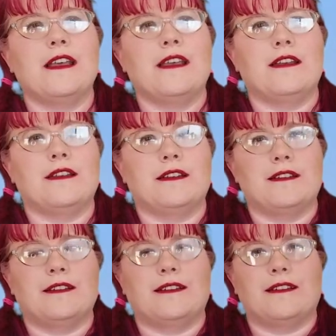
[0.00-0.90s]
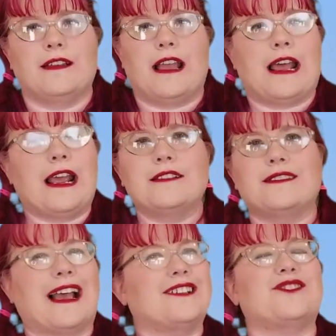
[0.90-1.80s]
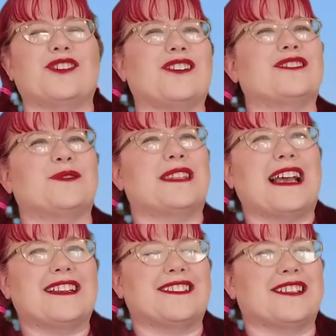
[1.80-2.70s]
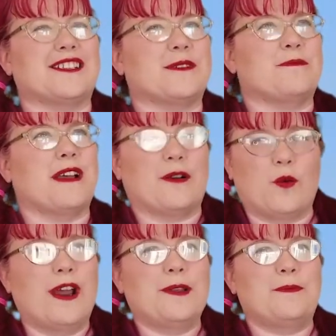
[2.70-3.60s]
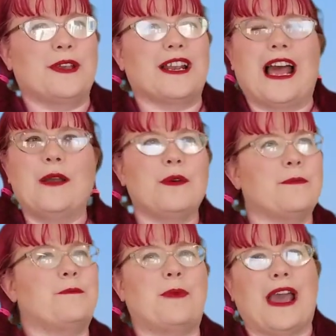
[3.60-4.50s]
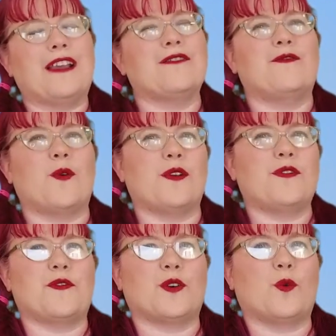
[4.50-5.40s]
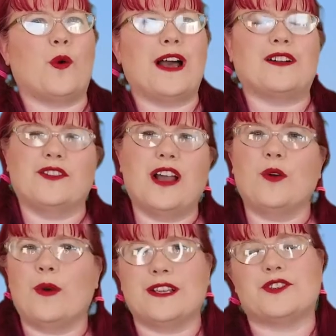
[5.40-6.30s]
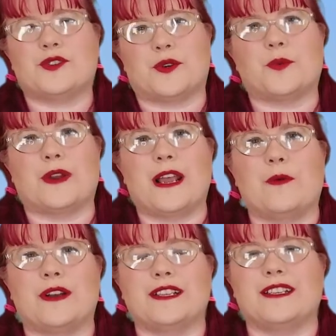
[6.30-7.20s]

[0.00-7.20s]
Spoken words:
and I struggled with that decision quite a bit. I went back and forth for a while, not quite sure what I wanted to